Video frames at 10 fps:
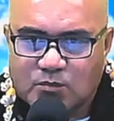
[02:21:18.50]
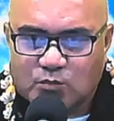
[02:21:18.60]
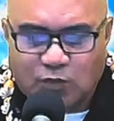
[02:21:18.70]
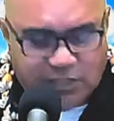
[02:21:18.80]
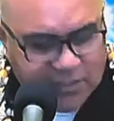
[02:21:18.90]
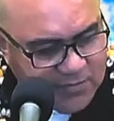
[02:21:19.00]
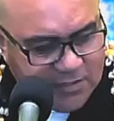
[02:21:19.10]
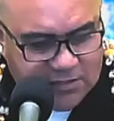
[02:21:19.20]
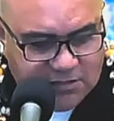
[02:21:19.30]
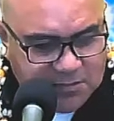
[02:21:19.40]
Whatever
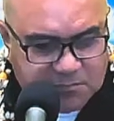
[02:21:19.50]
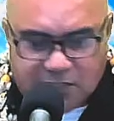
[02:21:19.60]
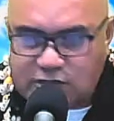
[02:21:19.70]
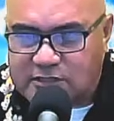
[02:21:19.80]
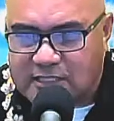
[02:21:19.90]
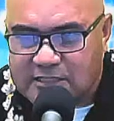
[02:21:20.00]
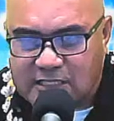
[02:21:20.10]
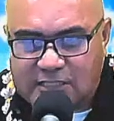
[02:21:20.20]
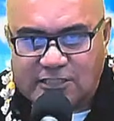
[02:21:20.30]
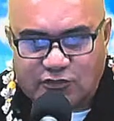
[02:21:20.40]
other temptation that
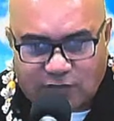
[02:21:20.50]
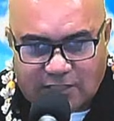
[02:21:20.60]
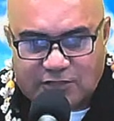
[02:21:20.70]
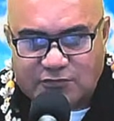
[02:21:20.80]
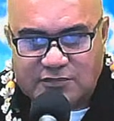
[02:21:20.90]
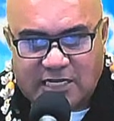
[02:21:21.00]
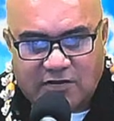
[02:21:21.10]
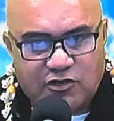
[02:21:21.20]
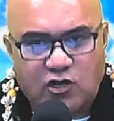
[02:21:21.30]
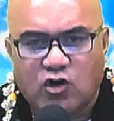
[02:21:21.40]
Satan's trying to do
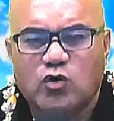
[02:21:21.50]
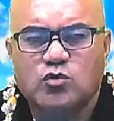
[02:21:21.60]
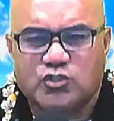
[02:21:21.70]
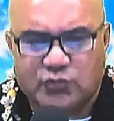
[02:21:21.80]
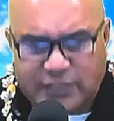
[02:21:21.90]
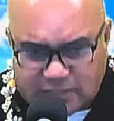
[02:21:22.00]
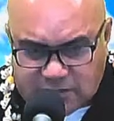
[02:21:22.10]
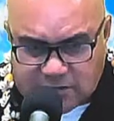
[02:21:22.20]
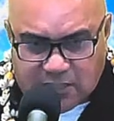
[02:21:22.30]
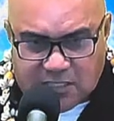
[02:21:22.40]
now, they're old
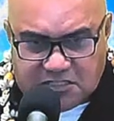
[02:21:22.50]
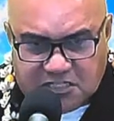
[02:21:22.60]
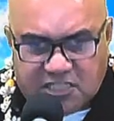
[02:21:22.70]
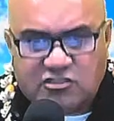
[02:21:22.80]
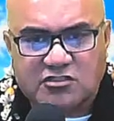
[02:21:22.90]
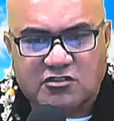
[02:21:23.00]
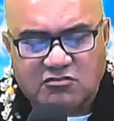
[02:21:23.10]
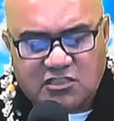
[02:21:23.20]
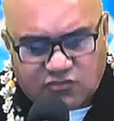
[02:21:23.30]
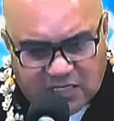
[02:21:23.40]
tricks. He's just
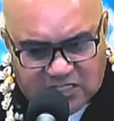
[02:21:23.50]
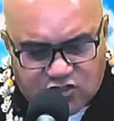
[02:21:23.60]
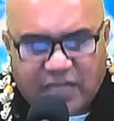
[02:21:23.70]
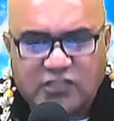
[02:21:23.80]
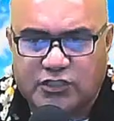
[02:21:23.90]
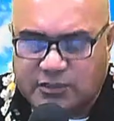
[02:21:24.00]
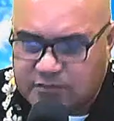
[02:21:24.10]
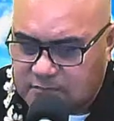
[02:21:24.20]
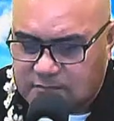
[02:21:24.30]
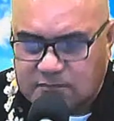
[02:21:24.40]
only trying to change it,
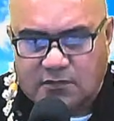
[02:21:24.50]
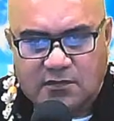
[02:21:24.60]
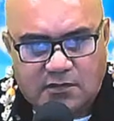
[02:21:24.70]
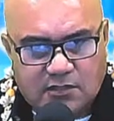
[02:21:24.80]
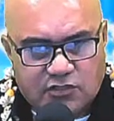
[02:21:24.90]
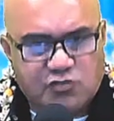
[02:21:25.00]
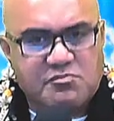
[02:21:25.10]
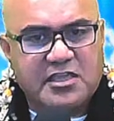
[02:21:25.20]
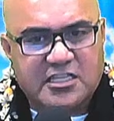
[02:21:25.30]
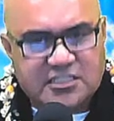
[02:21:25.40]
to
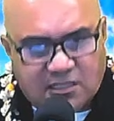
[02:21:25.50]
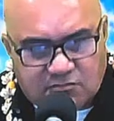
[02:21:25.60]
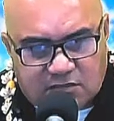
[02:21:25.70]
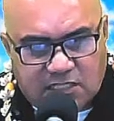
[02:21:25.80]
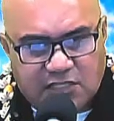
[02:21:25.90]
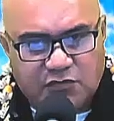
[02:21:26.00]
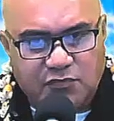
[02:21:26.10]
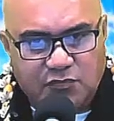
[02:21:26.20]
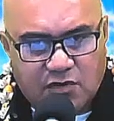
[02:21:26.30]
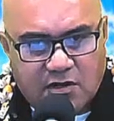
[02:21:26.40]
make it sound new,
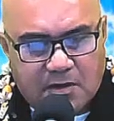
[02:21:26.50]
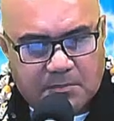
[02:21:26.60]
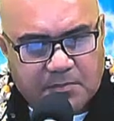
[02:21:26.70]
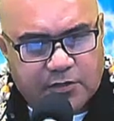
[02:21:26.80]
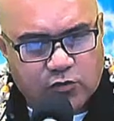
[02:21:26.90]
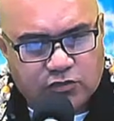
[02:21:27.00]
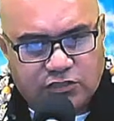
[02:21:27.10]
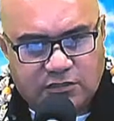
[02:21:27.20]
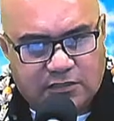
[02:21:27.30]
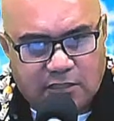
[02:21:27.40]
but
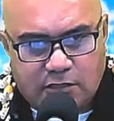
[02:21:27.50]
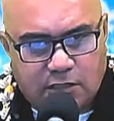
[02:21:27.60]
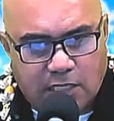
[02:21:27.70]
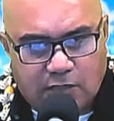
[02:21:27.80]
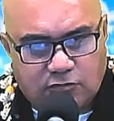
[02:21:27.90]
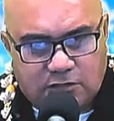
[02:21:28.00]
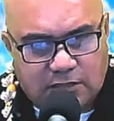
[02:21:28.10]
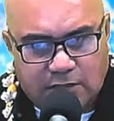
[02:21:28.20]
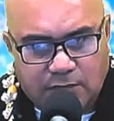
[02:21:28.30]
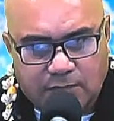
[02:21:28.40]
there's nothing else
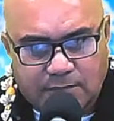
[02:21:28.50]
new.